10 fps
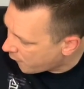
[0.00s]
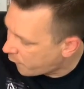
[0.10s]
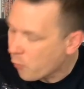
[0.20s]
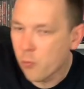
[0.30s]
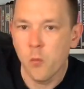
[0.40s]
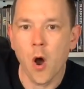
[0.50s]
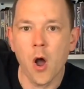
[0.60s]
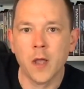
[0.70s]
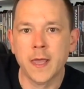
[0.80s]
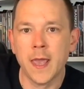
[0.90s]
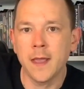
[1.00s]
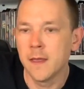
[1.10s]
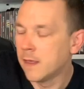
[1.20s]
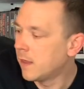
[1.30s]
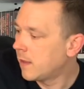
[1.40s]
all working.
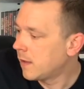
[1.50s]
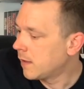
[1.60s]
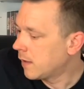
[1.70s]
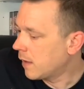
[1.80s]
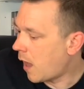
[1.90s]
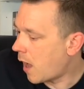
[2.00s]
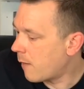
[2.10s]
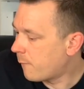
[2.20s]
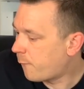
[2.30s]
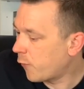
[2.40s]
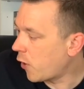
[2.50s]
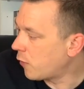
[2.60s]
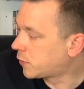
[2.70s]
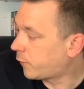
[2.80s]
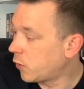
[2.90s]
For
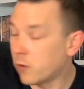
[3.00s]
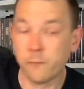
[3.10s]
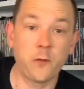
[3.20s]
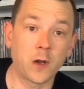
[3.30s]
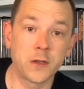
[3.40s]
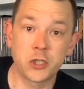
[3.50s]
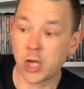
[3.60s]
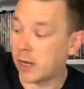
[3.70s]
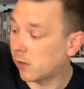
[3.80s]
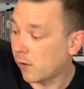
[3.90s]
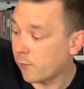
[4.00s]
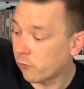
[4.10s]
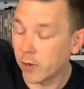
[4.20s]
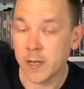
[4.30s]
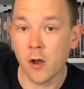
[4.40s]
those of you that follow the channel, I've
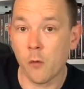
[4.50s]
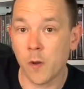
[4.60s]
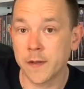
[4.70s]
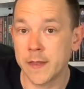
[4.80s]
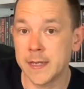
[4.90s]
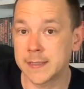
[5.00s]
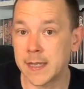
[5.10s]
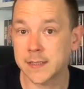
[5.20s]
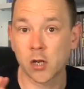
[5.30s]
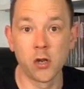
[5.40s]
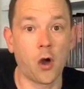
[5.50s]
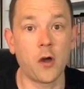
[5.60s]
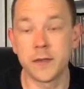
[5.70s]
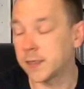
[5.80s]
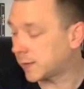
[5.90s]
already got one of these, and there's a
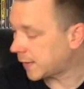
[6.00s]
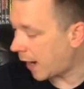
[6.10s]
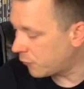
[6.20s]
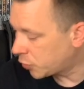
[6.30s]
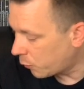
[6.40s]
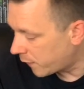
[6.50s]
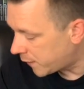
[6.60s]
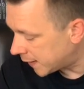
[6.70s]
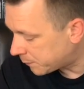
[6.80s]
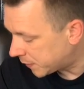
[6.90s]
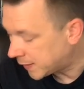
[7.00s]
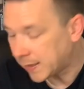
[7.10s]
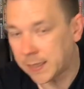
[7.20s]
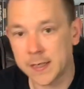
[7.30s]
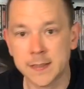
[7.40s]
lot of nostalgia with this
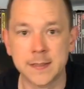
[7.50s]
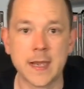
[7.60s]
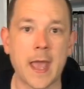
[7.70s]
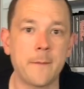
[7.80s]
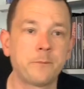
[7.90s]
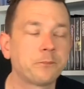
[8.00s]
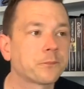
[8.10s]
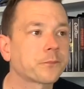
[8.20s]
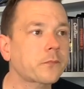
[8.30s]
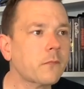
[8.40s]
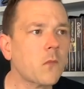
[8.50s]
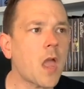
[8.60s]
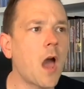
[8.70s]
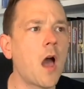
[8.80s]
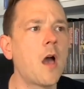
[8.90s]
particular set.
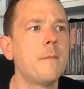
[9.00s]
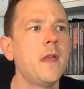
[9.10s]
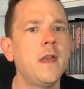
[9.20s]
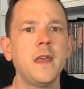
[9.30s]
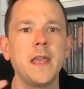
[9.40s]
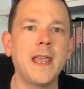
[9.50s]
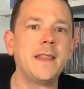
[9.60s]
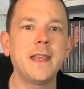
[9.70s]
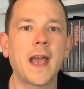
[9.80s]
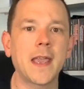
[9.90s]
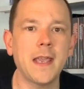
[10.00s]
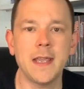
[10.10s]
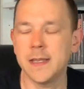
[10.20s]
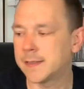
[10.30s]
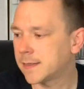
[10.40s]
In the
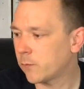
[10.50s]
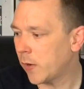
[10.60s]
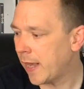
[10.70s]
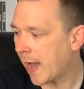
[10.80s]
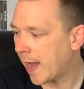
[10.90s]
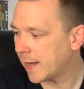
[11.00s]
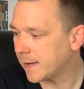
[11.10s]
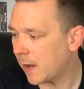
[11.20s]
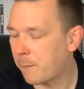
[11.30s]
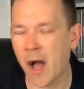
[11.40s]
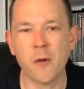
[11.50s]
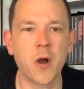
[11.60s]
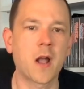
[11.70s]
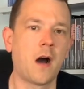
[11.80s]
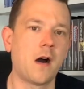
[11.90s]
80s, we had a
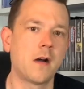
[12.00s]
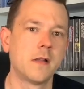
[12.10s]
Power Cup,